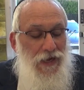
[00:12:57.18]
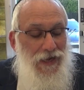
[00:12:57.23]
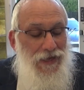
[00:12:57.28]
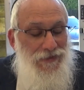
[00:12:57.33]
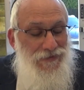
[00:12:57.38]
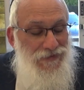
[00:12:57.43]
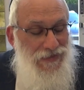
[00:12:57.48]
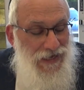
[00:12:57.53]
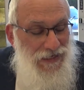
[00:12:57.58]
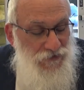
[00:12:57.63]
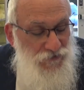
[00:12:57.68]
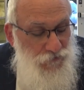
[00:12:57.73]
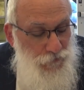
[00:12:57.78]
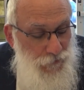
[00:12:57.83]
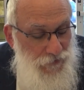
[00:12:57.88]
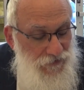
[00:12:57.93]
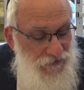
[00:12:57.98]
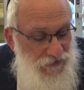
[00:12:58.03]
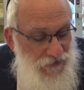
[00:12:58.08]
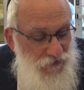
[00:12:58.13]
And that's
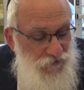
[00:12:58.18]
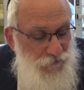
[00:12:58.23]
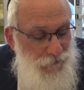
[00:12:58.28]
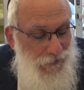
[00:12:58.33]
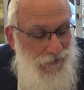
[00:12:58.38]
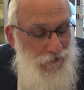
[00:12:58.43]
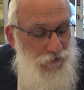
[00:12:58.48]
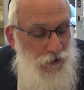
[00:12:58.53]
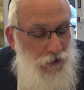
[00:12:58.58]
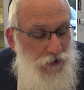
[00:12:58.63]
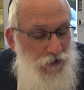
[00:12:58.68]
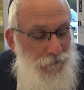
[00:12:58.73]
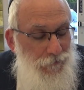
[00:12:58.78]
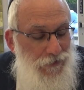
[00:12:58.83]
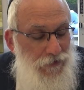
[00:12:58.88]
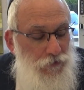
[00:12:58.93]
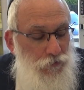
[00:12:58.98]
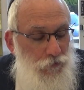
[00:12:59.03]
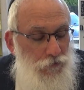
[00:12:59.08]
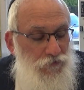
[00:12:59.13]
why these malachim
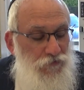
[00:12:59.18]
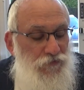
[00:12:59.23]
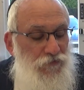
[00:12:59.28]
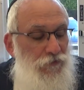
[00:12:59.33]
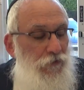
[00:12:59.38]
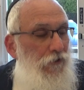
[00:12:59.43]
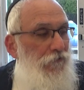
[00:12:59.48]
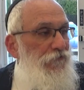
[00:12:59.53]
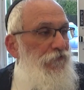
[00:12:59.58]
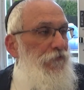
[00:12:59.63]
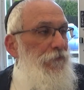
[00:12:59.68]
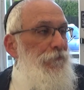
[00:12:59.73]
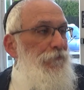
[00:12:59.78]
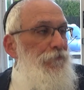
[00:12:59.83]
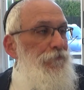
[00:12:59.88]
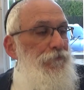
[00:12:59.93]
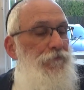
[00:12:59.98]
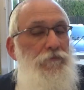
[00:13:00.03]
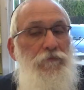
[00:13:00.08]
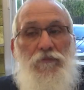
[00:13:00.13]
are called Serafim.
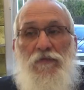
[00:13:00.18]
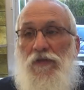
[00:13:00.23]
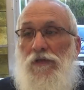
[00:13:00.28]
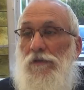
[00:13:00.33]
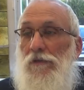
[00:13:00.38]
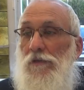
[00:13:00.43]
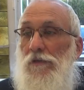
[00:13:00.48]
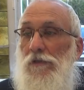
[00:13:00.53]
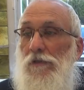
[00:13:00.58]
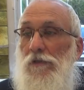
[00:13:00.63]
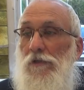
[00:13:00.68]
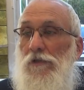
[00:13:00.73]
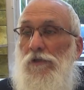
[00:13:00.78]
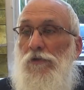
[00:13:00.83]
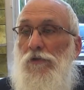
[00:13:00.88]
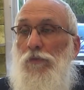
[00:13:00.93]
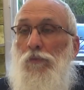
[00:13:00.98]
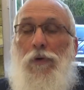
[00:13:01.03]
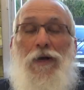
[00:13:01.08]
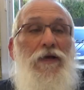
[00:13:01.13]

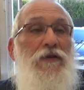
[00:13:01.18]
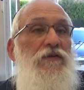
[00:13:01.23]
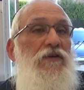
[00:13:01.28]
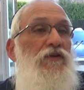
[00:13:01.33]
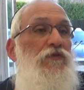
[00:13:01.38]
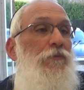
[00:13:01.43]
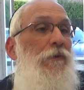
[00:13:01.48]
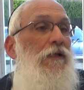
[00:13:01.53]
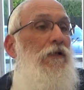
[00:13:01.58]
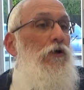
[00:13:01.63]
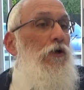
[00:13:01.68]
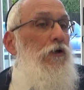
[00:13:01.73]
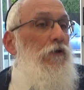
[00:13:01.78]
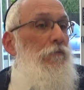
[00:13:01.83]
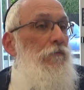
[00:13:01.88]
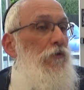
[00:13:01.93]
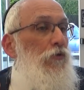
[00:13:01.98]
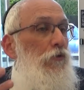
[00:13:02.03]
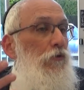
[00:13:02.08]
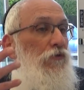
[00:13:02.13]
Why are these
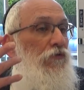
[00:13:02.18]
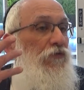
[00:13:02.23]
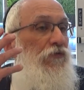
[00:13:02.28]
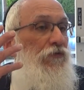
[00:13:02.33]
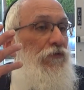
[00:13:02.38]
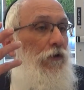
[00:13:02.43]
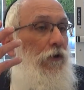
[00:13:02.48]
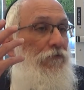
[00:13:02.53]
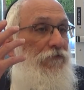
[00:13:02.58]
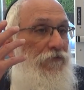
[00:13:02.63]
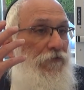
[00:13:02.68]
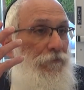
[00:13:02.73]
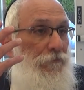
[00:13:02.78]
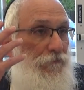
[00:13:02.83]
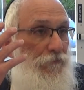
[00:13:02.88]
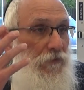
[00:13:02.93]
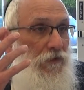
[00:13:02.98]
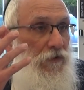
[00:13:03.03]
malachim called Serafim?